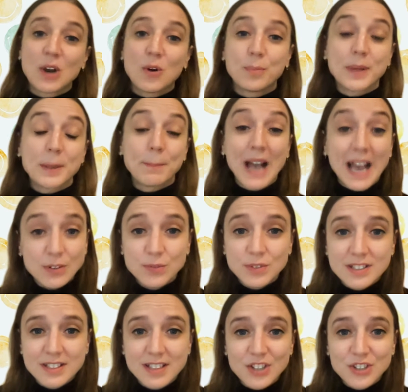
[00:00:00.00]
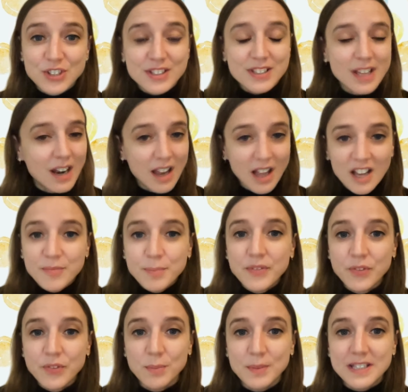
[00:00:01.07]
there will be panel discussions, live
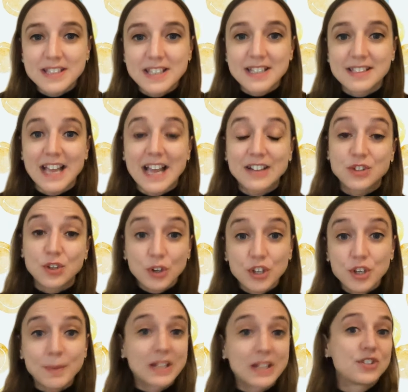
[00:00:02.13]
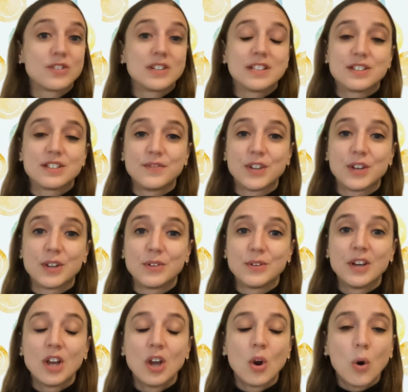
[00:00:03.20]
performances, and documentaries to view,